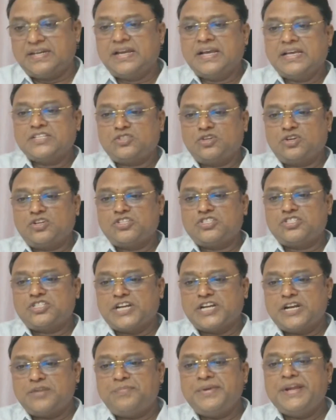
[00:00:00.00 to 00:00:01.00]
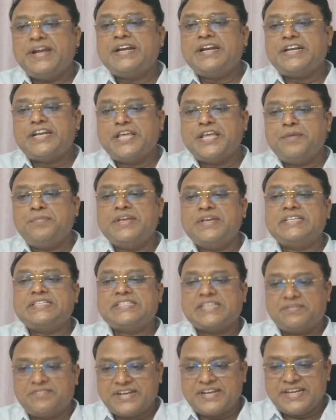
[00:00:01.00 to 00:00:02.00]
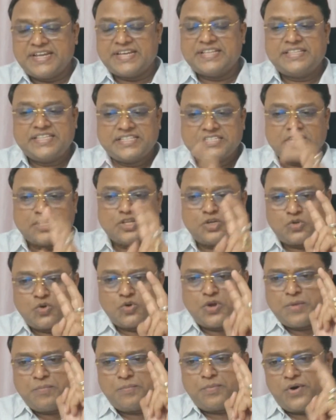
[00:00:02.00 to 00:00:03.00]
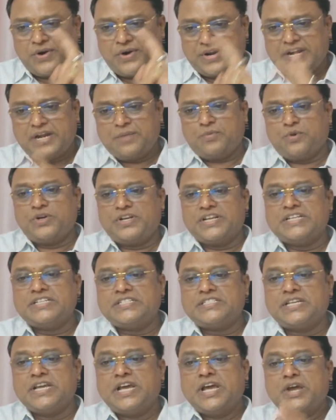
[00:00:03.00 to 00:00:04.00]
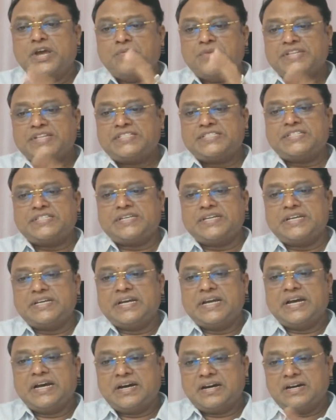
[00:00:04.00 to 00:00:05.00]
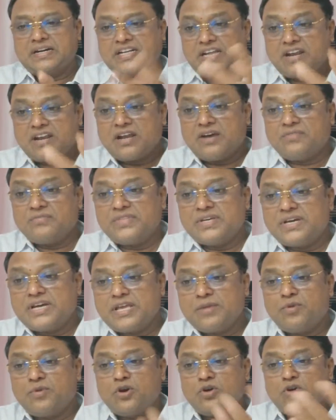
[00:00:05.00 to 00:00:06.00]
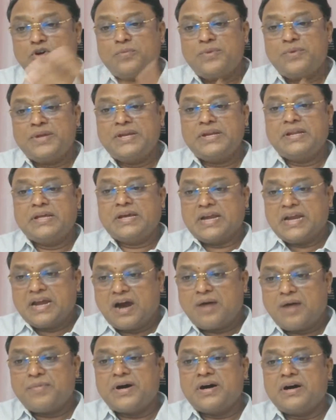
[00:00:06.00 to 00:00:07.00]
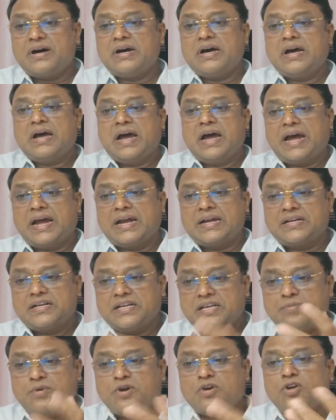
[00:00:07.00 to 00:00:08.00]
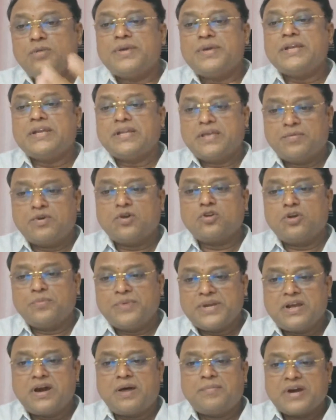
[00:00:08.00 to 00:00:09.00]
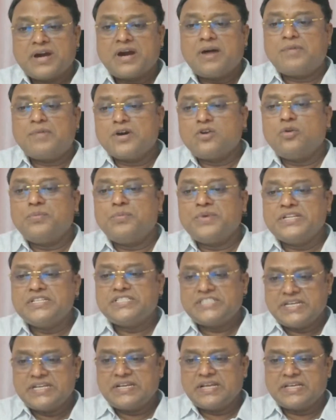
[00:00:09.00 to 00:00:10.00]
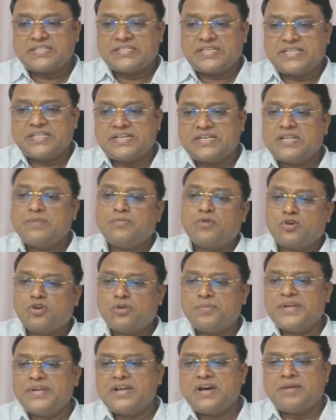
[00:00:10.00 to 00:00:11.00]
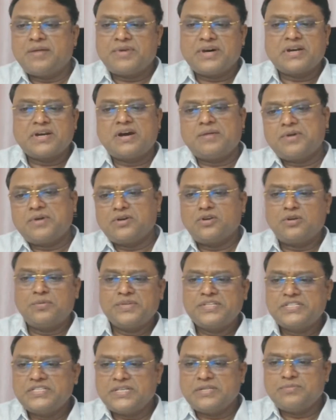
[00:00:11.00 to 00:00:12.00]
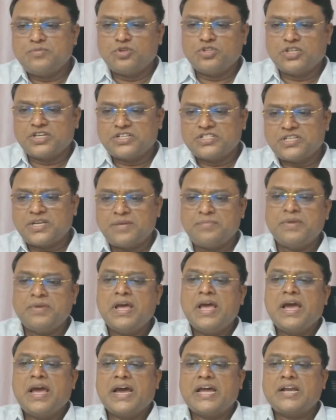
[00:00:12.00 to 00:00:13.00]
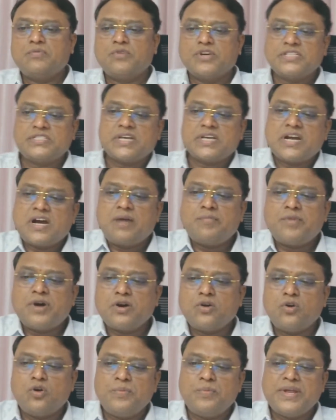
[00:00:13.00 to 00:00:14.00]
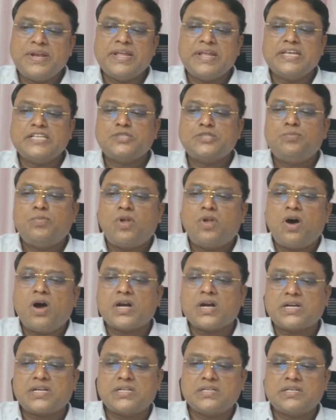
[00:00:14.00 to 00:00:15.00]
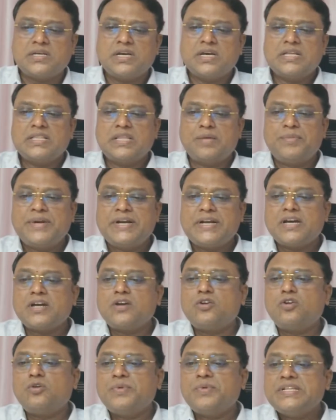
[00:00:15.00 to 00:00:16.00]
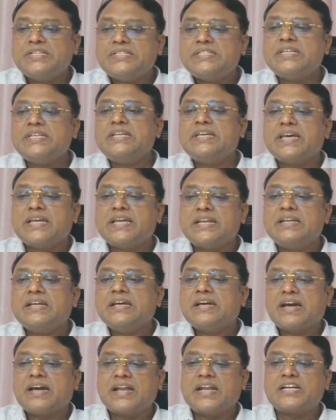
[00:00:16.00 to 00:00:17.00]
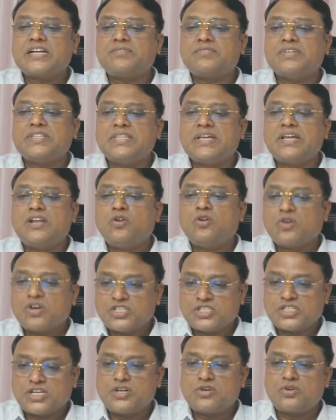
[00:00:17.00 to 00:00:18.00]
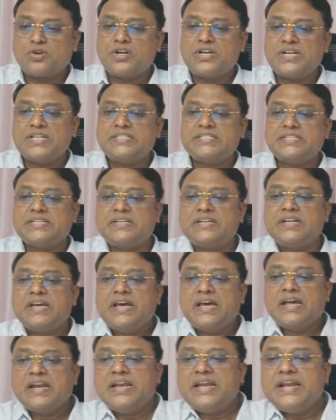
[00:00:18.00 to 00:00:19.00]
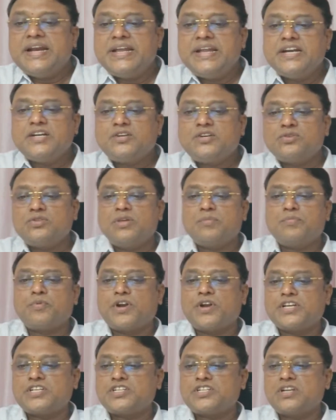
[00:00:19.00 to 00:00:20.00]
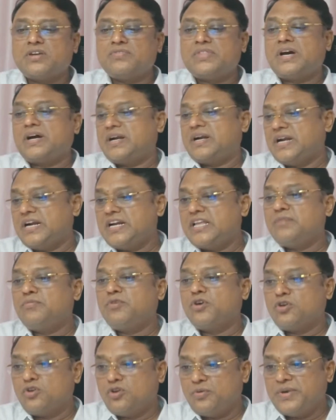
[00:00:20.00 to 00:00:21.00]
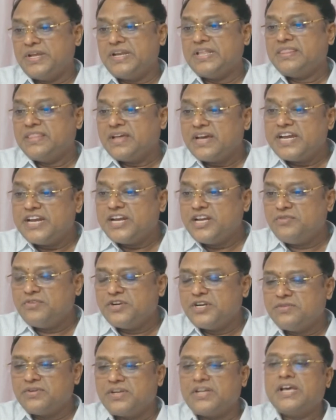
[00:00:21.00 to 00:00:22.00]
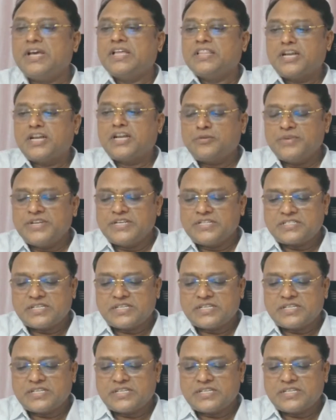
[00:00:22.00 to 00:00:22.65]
So ZBTB7A, these are the two important proteins which turn off the hemoglobin gamma and hemoglobin gamma globin gene. I say that hemoglobin gamma or gamma globin gene, both are same. And once the gamma globin is blocked, the beta globin gene can connect with the locus control region, leading to the production of the adult hemoglobin in the individual. That means